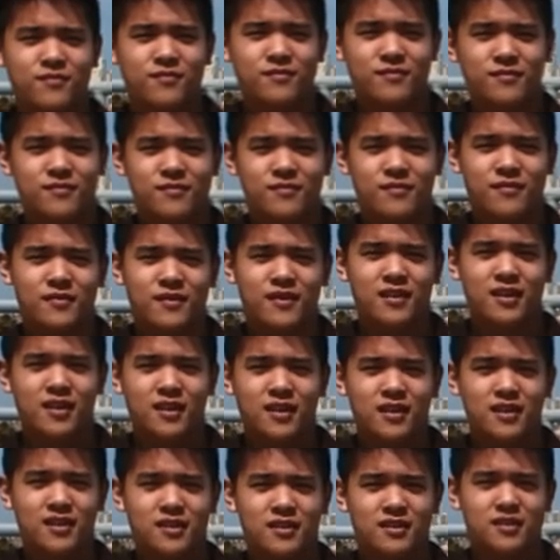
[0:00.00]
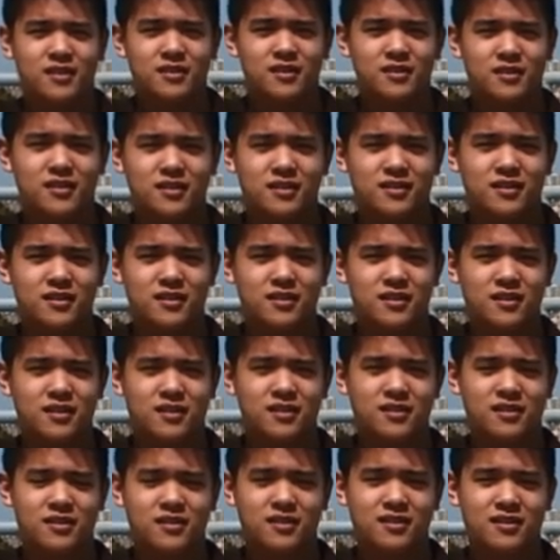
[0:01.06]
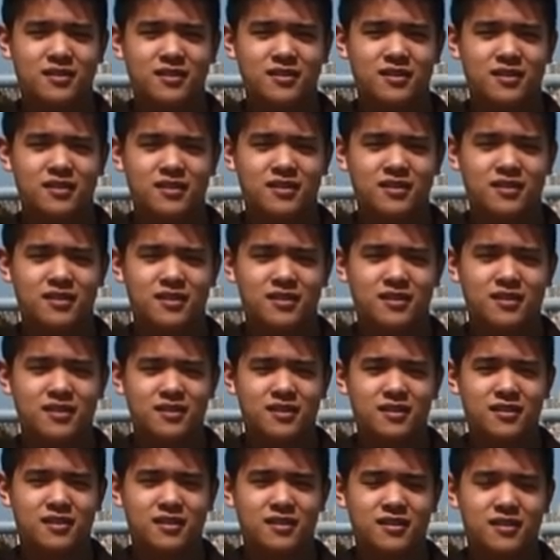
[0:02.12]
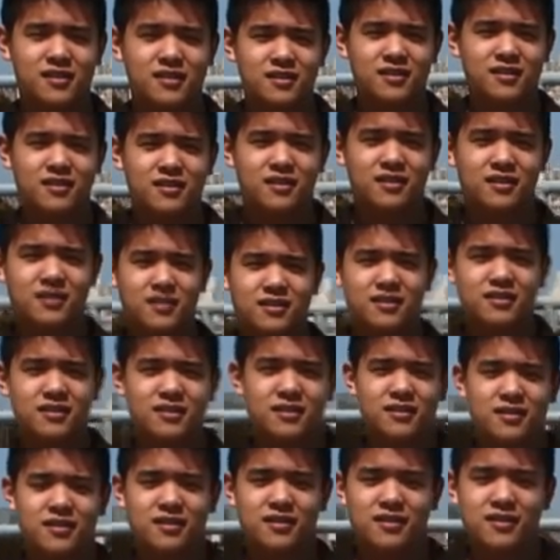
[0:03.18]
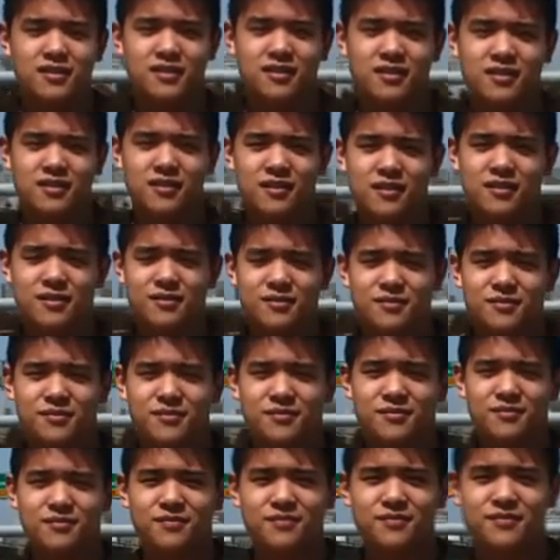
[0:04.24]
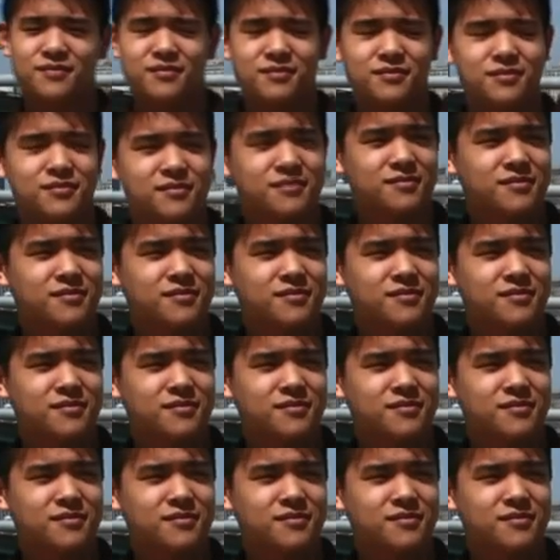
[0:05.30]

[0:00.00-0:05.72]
(not speaking)